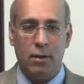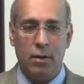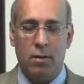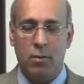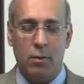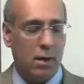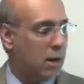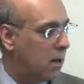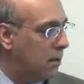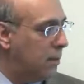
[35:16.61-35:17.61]
you know,
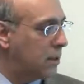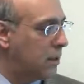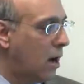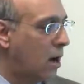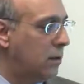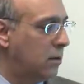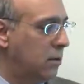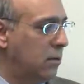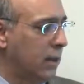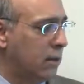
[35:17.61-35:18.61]
um, it's gone
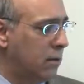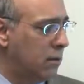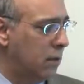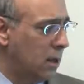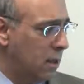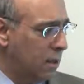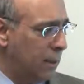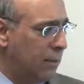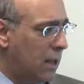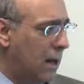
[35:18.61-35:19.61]
to
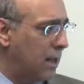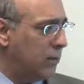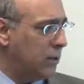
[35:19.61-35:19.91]
legally blind,